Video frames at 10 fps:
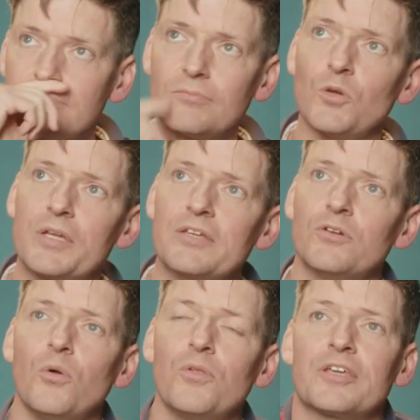We can
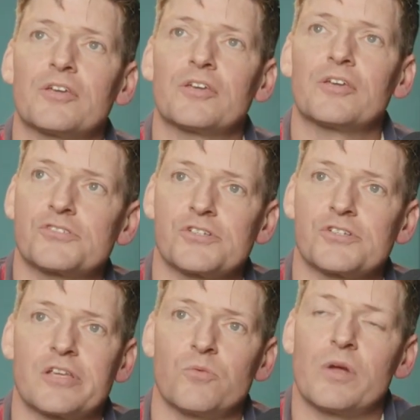all think of cultures
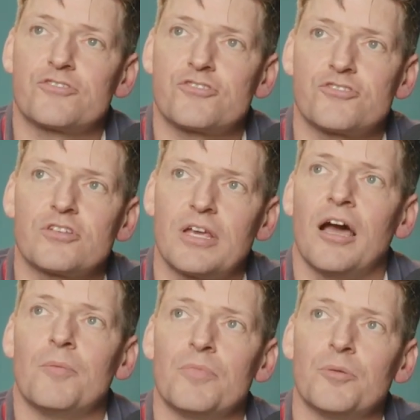in which
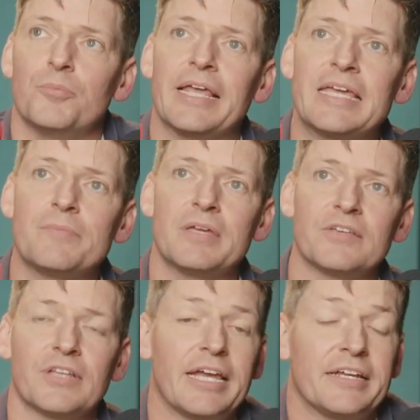the blame
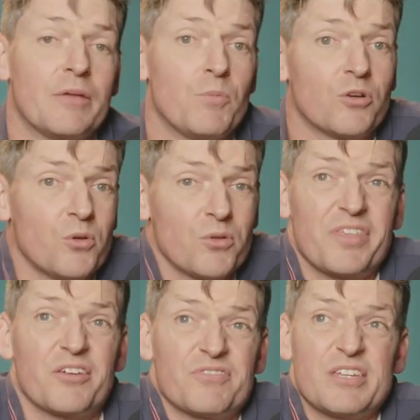is laid, and we can all
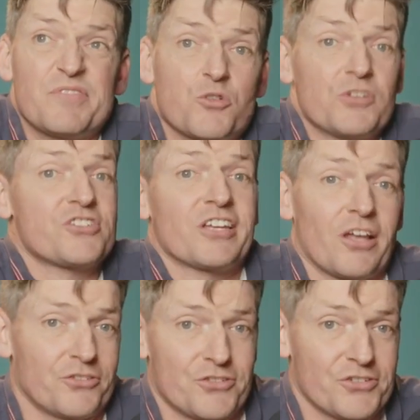think of even Christian
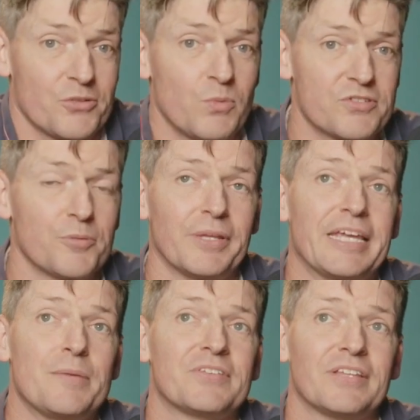cultures in which the
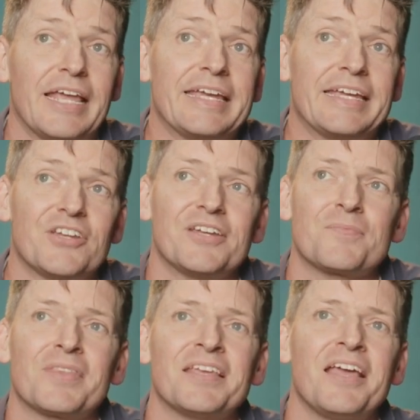blame is laid
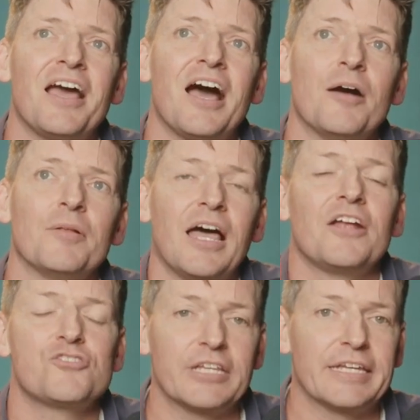
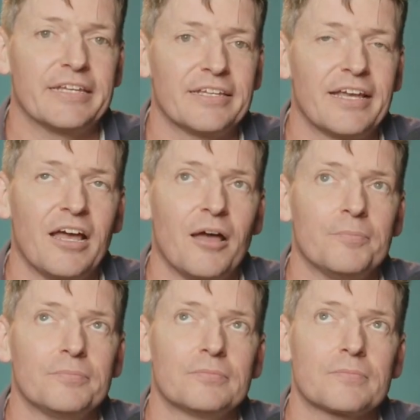largely
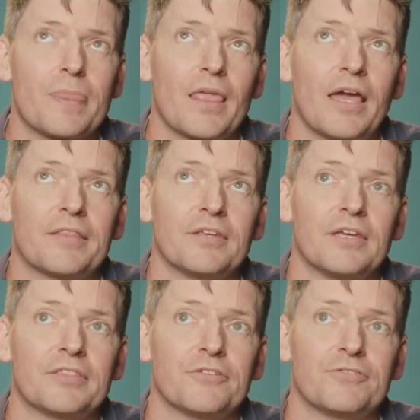at
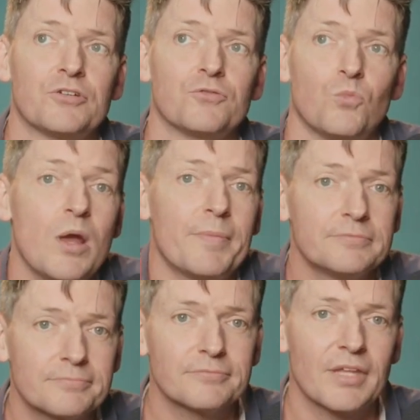the feet of
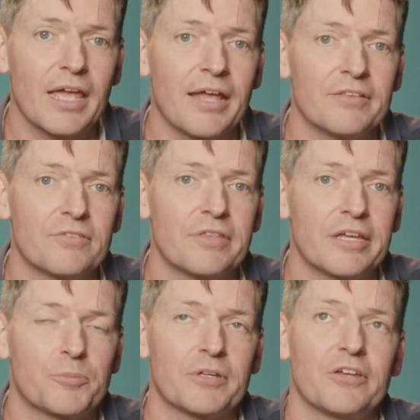women, and the
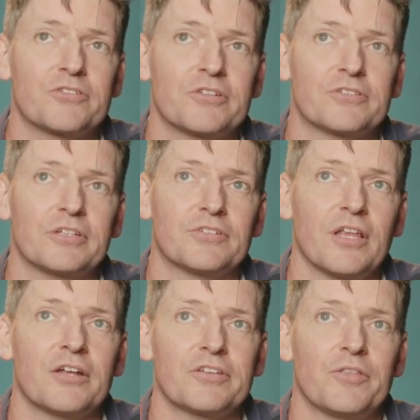expectation is
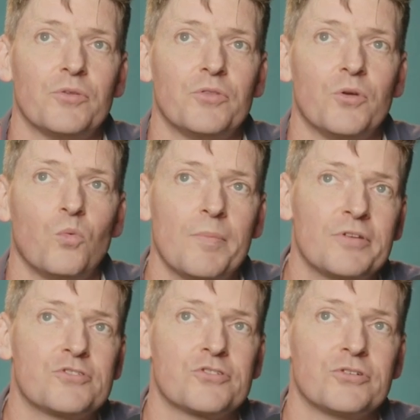largely that
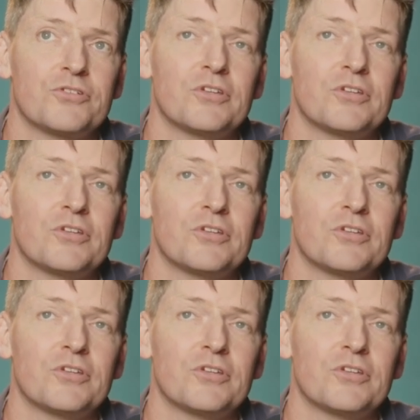women should